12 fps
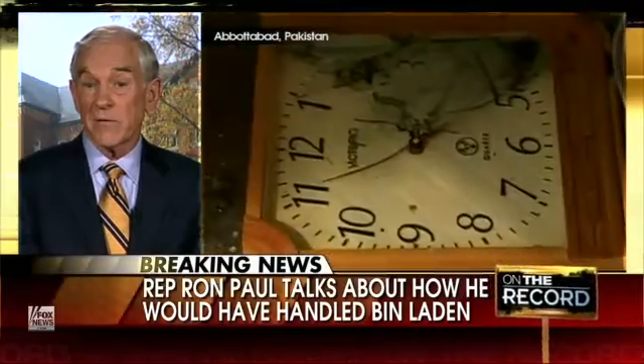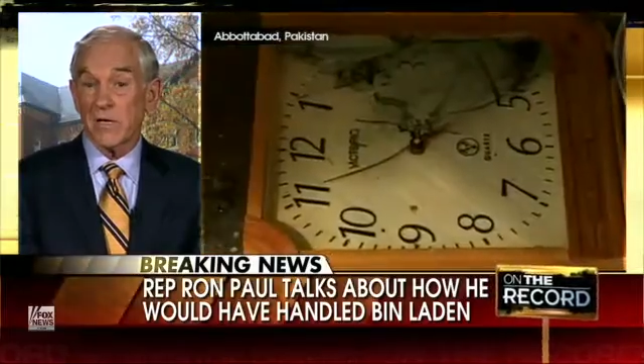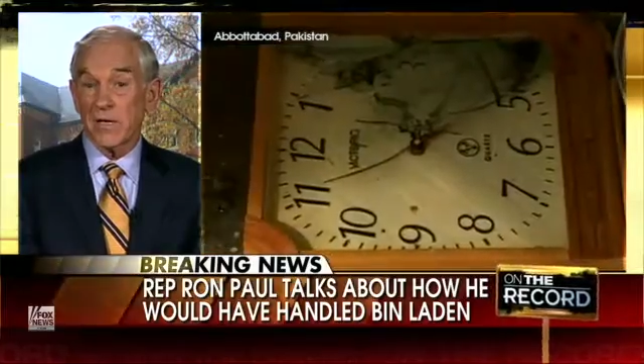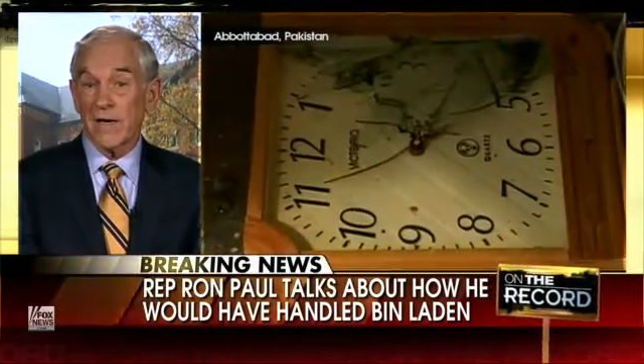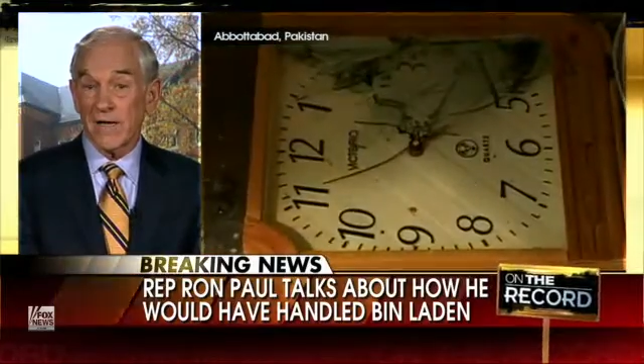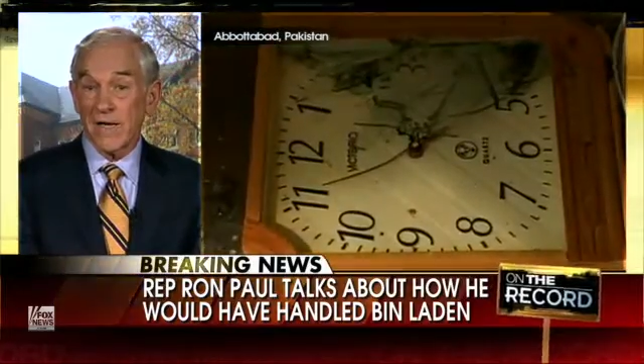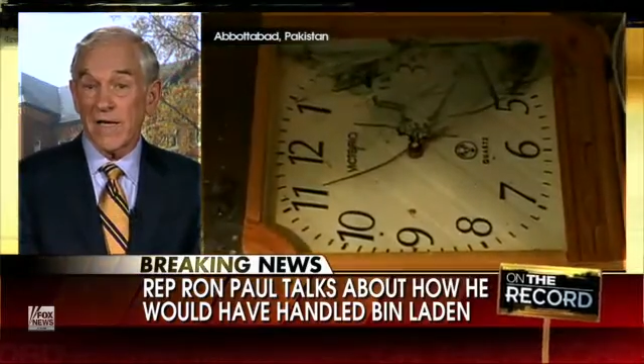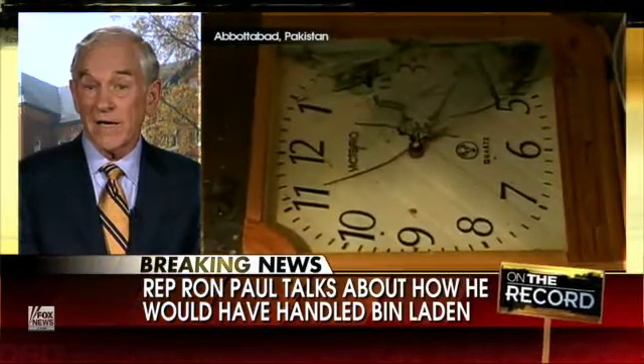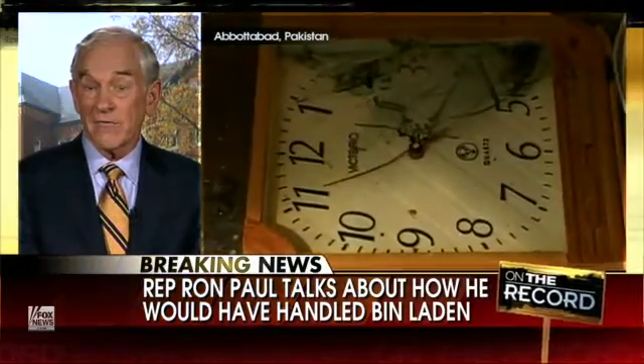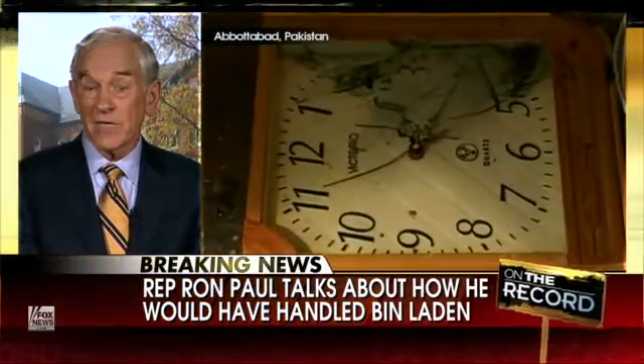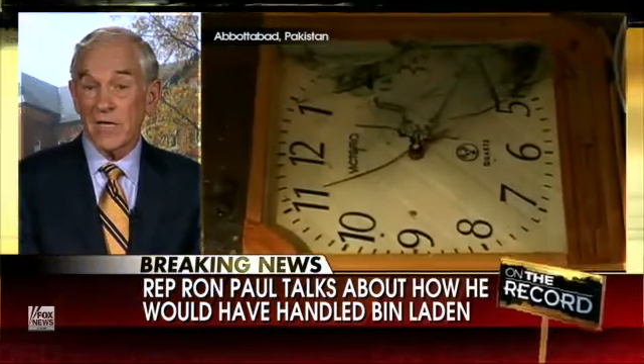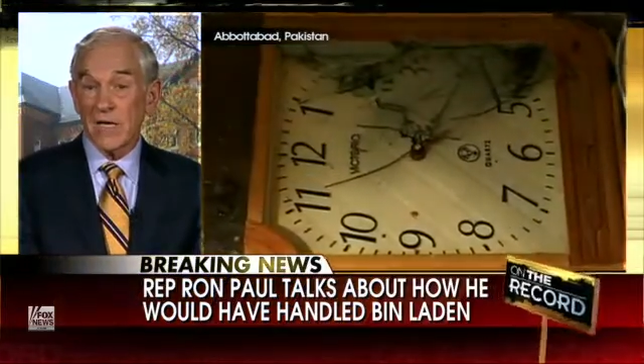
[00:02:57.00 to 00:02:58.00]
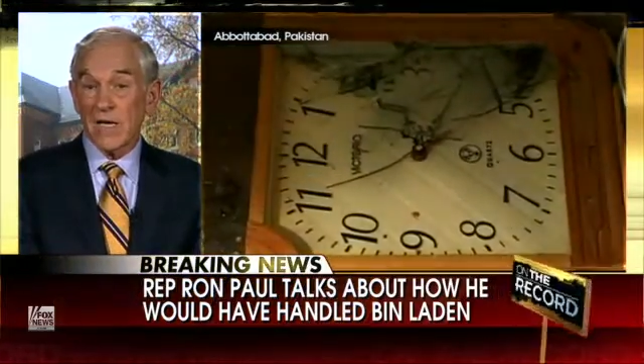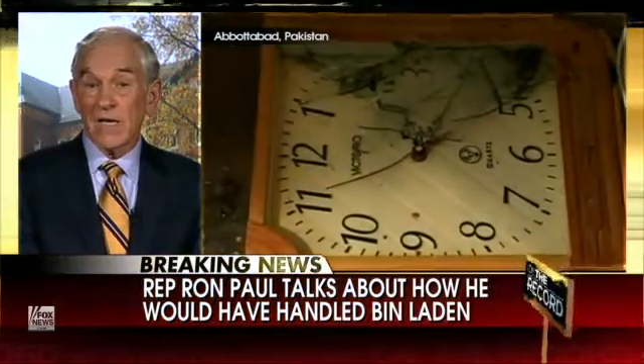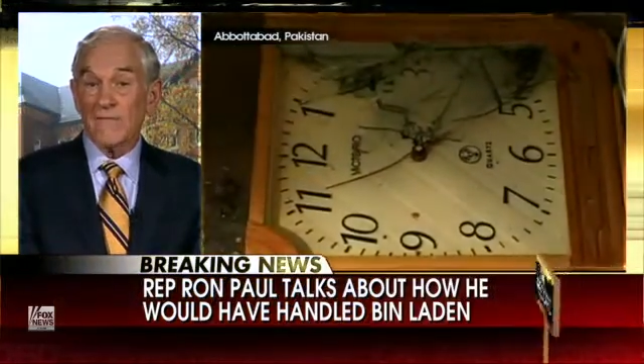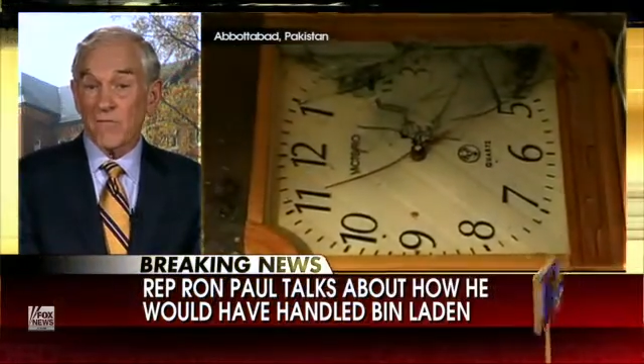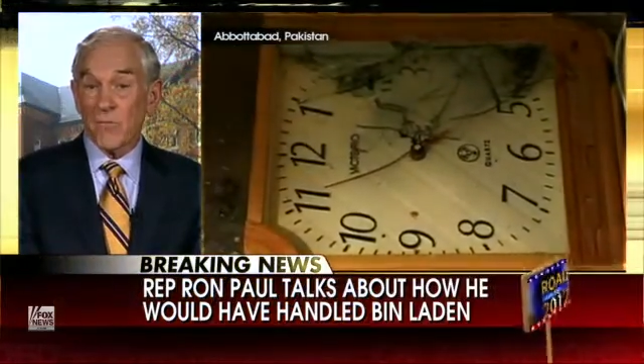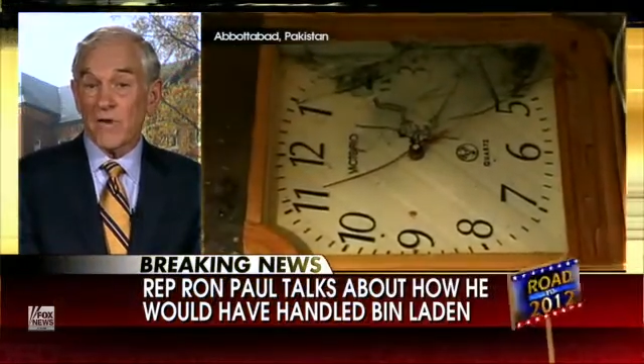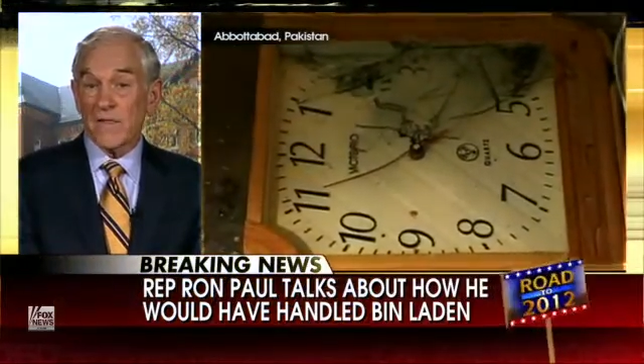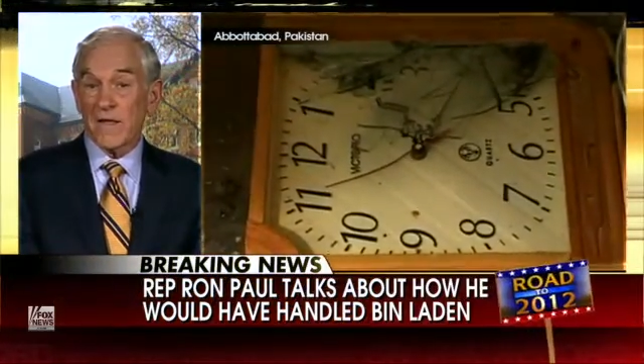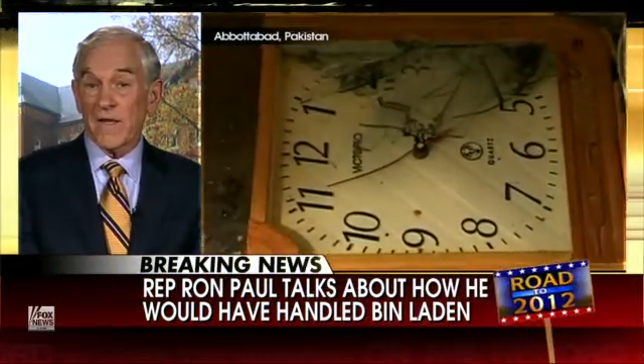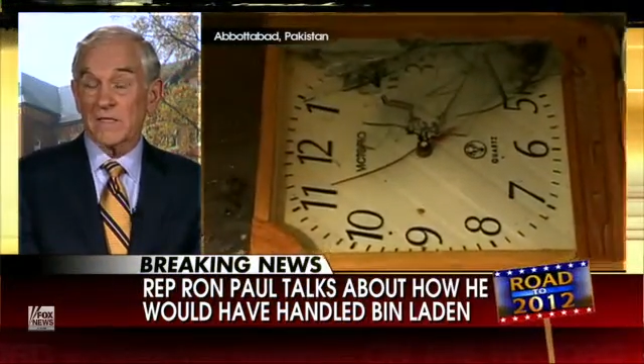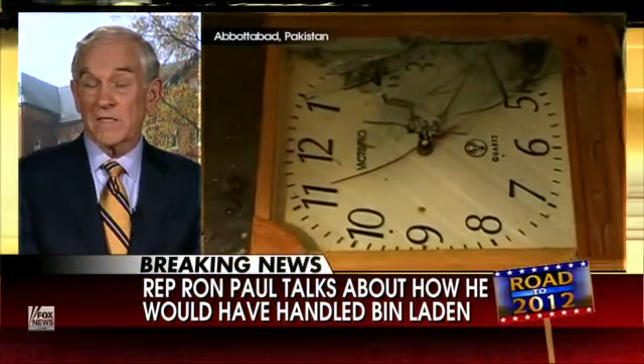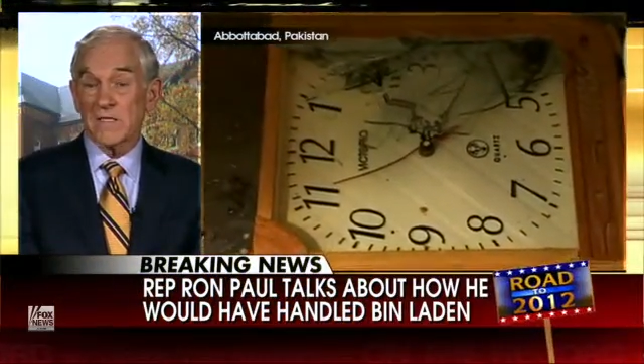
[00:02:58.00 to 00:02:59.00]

American lives and 40,000